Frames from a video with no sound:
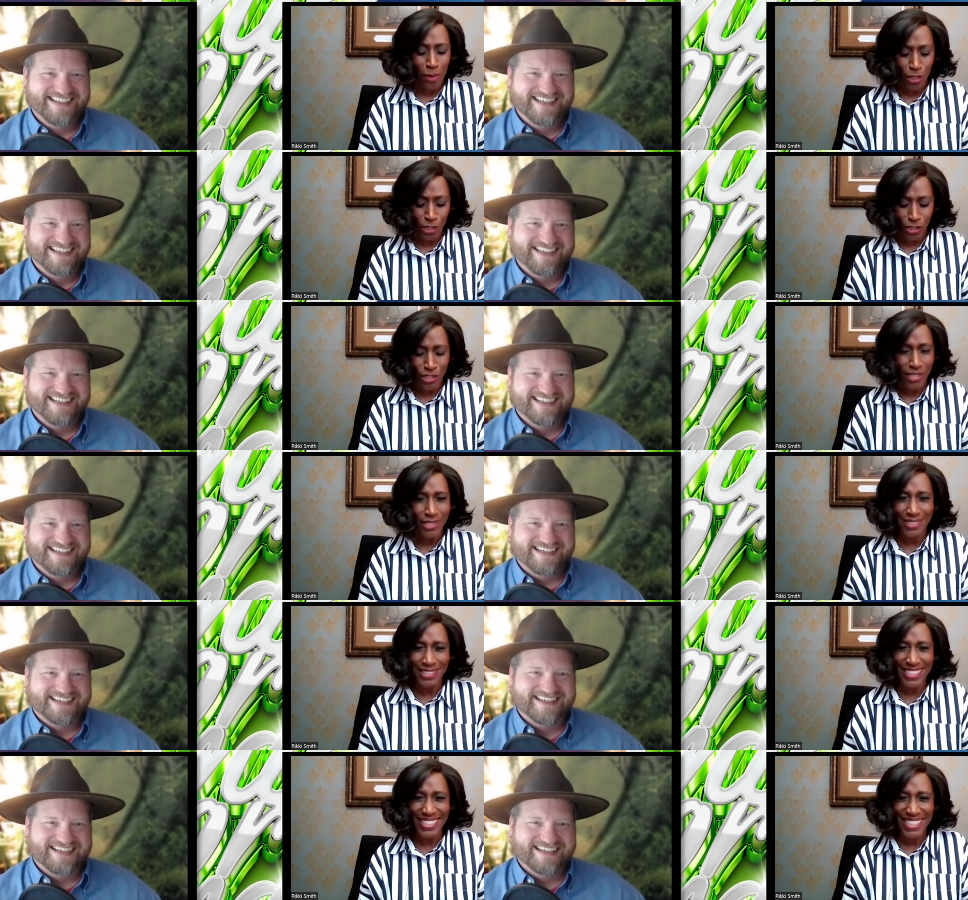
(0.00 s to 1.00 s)
Speaker 1: the
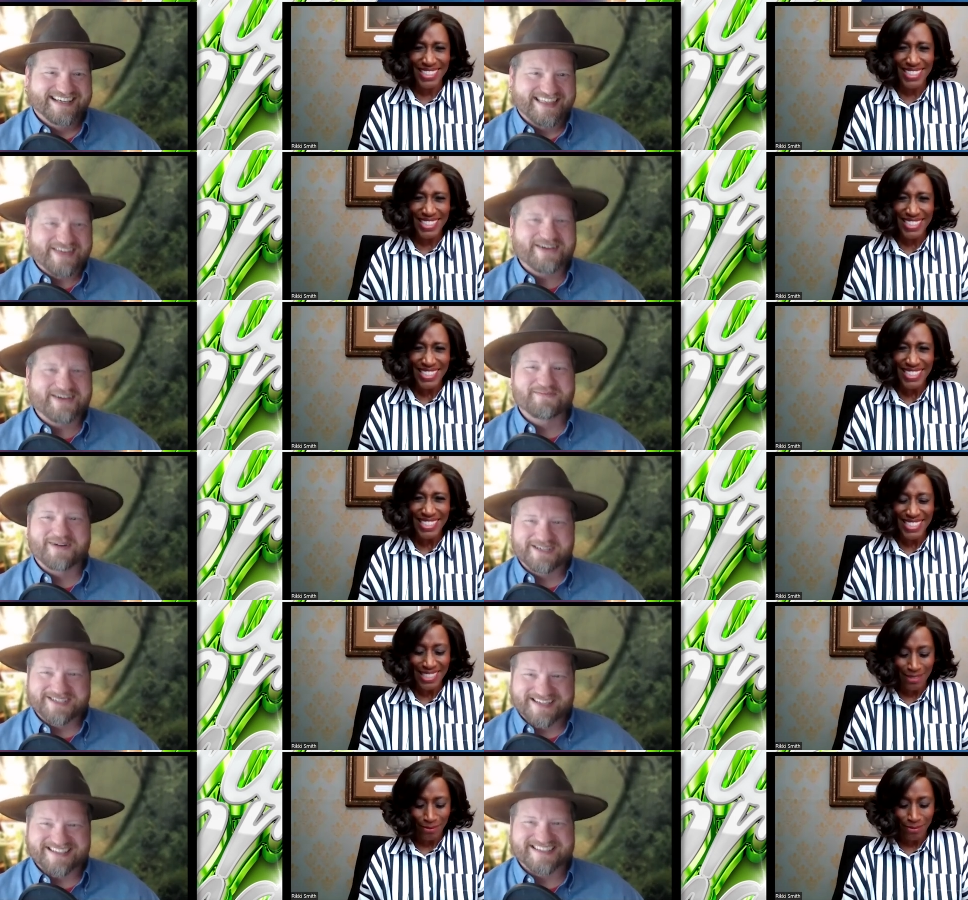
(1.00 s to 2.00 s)
commercials?
Speaker 2: The
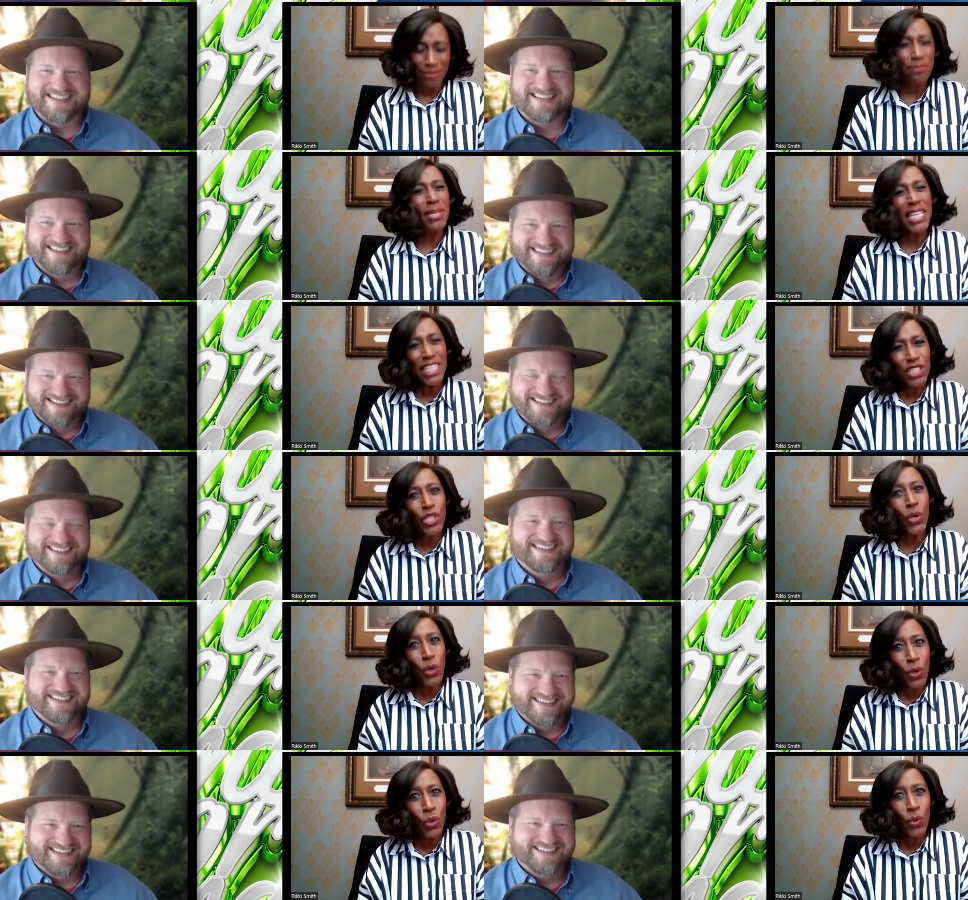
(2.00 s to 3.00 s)
commercials.
Speaker 1: Me
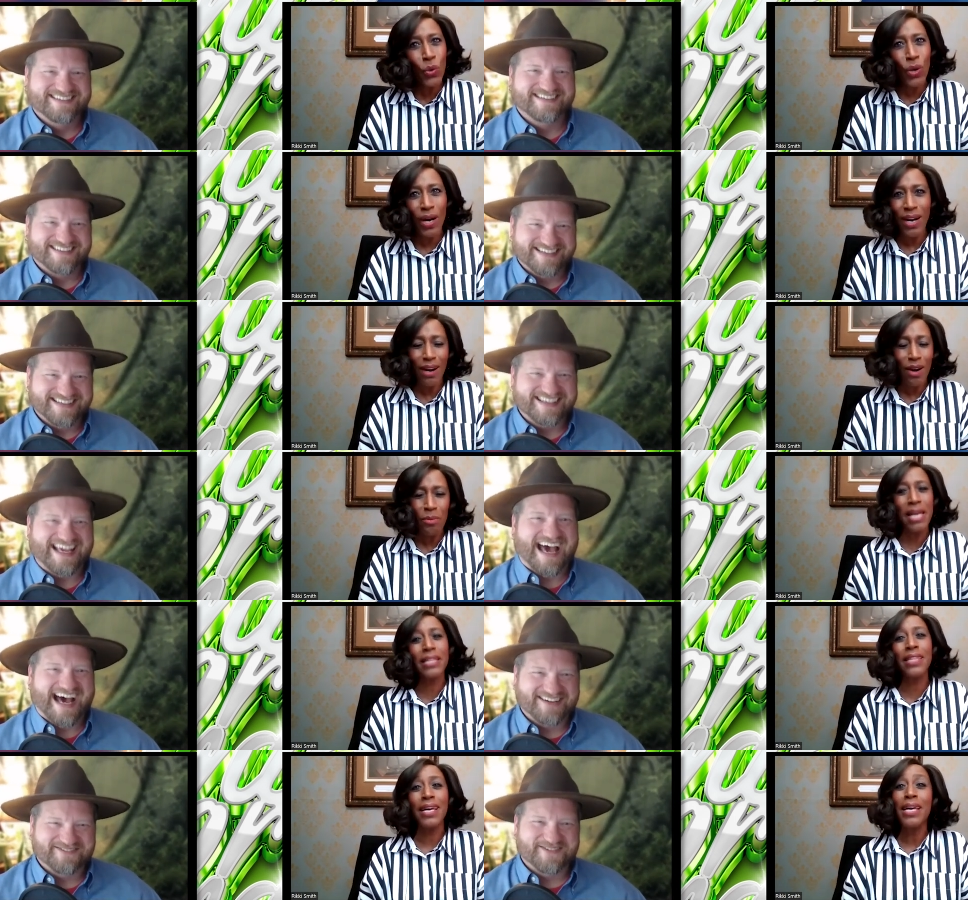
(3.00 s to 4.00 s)
too. Yeah,
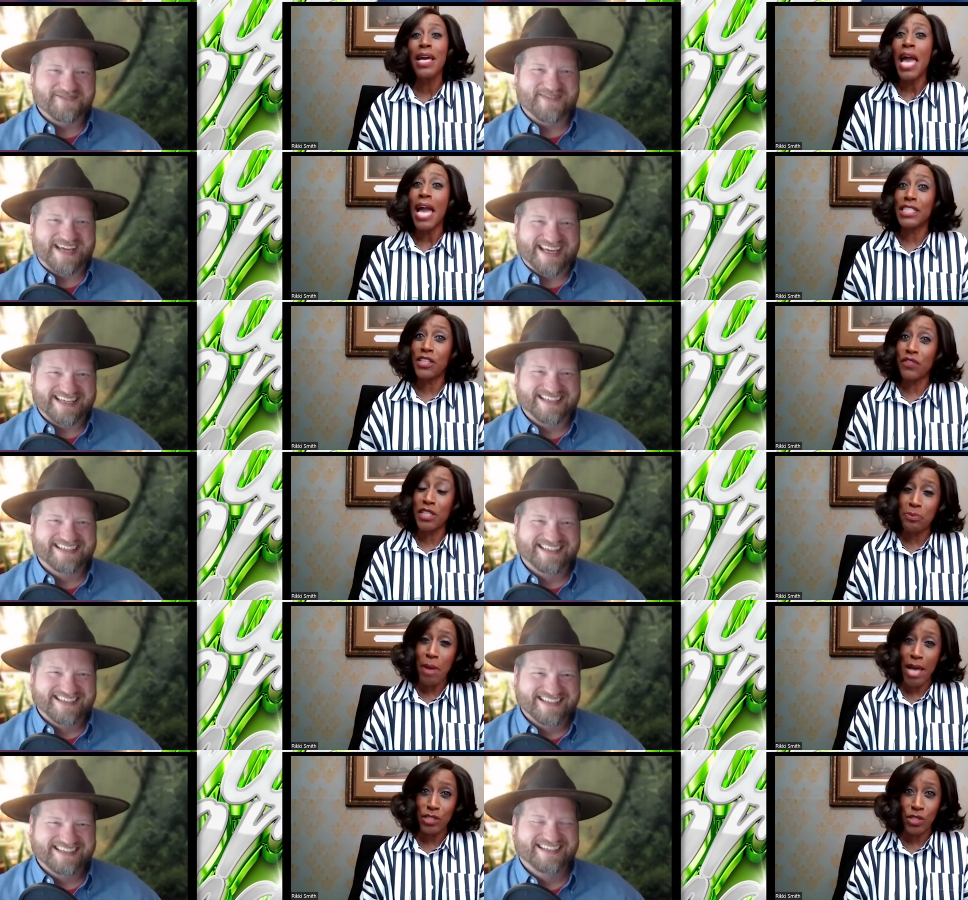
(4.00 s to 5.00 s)
oh, for me. Except
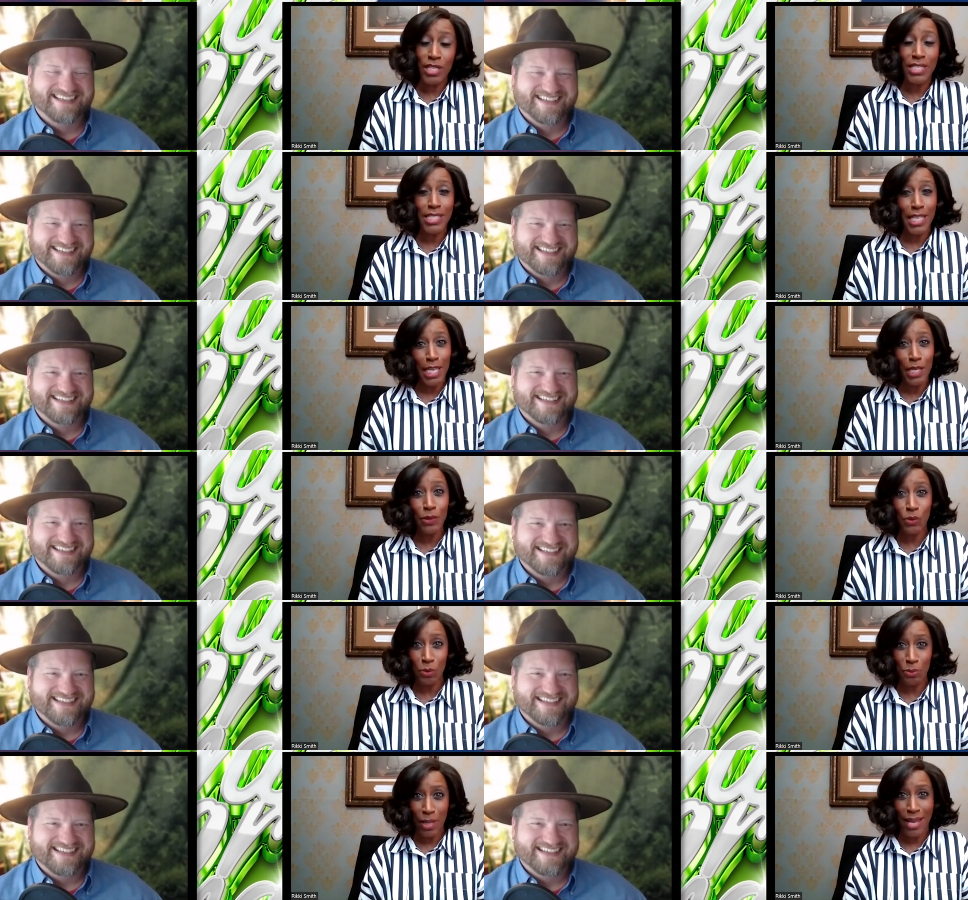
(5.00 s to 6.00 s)
for this past year because the
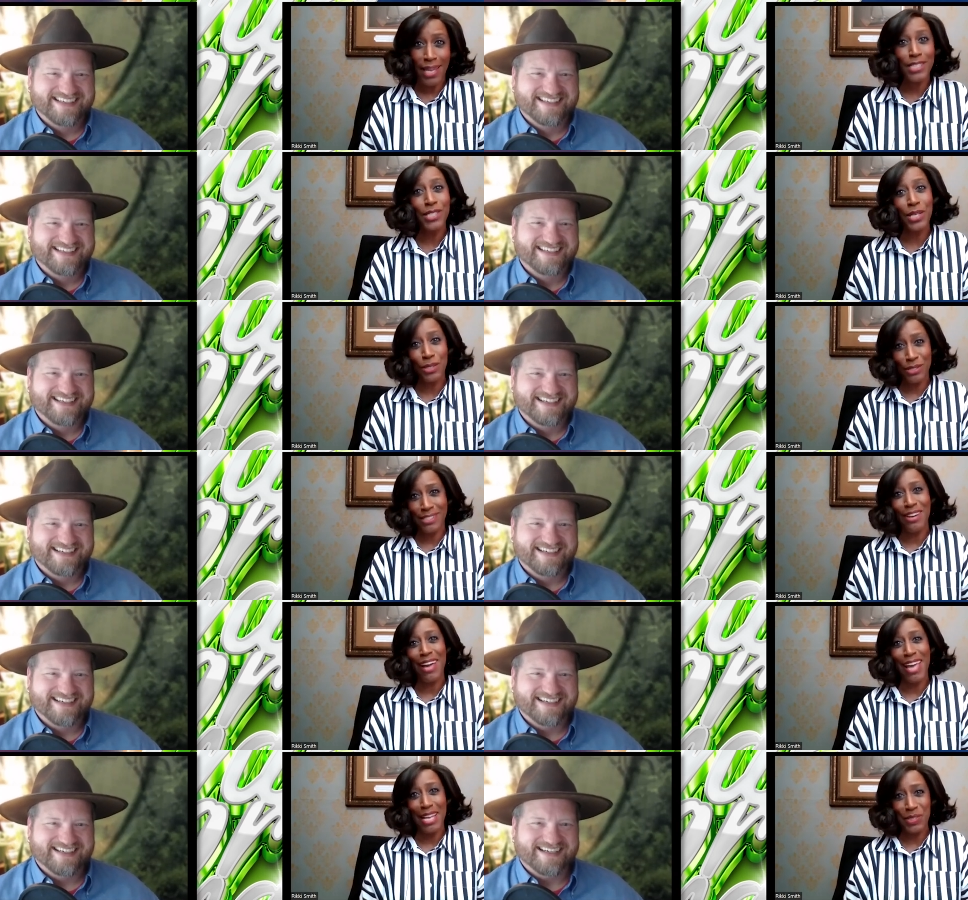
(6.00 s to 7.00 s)
Eagles were playing, so
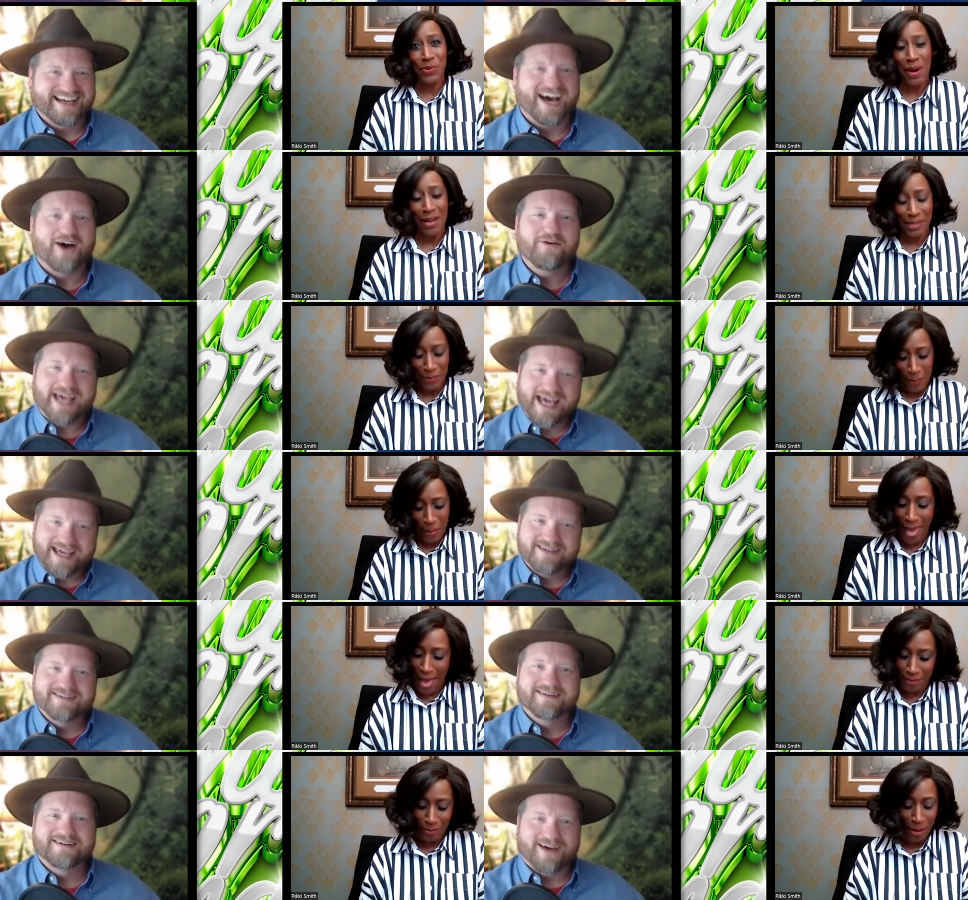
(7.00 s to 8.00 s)
you know I had okay. to.
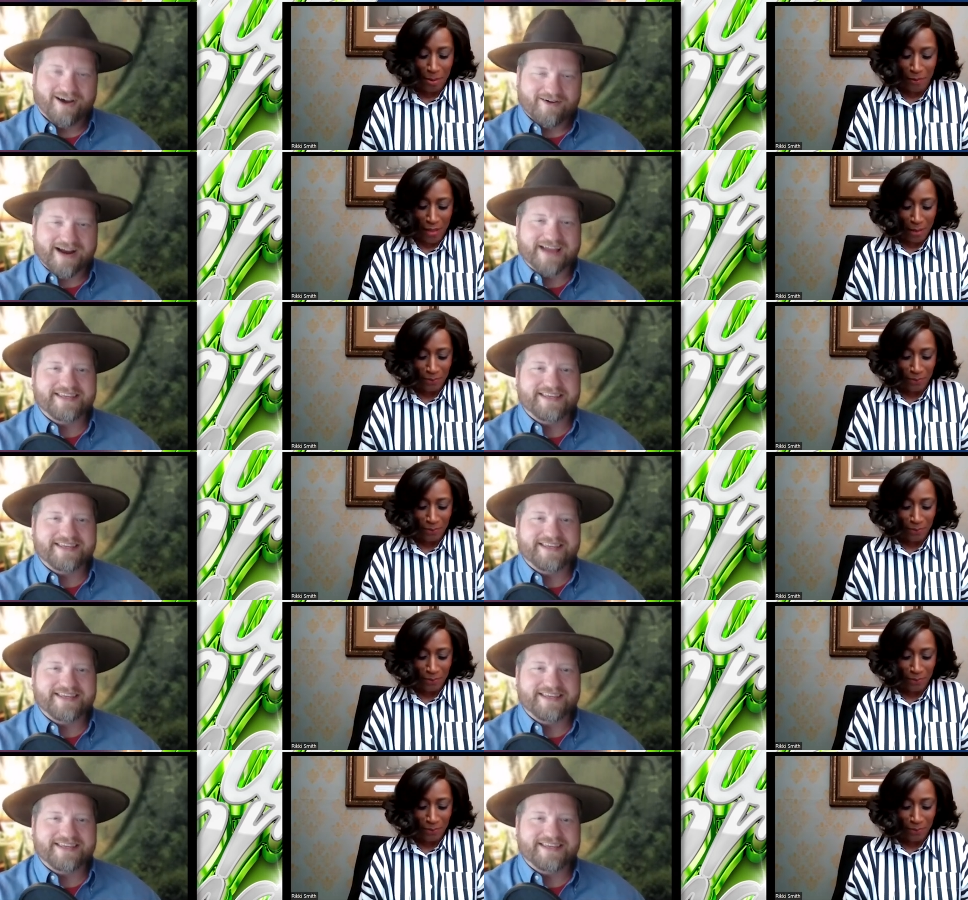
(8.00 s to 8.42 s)
Yeah. All
Speaker 2: right. The